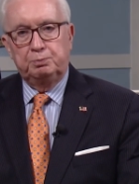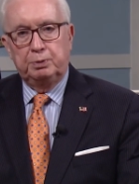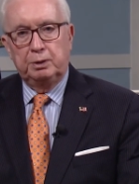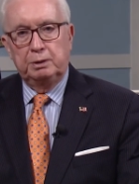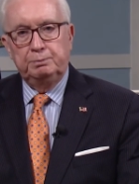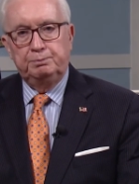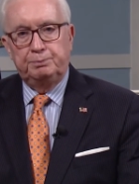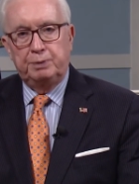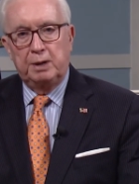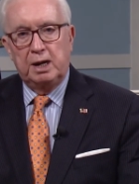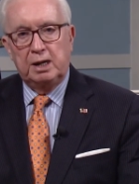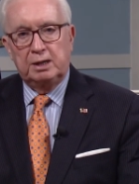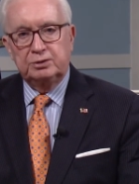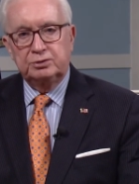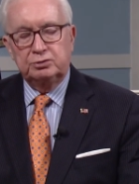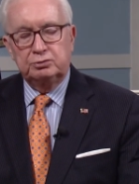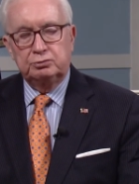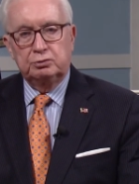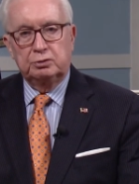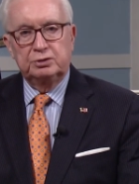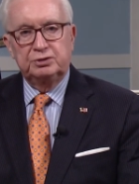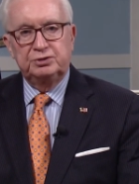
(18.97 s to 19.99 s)

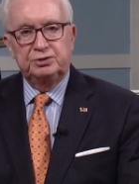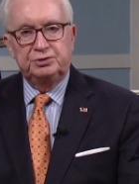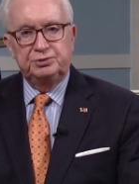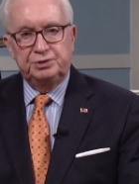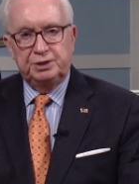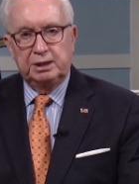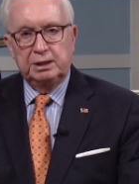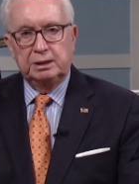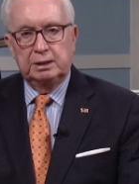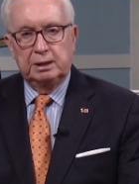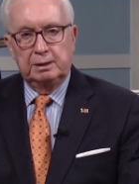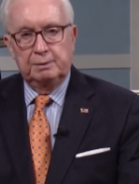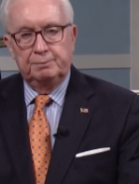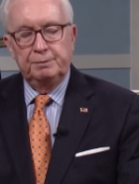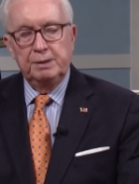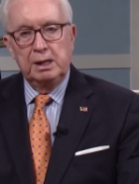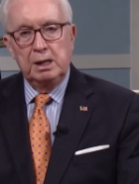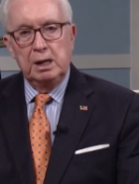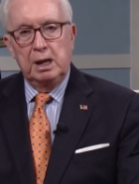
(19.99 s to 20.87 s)
preposterous thinking.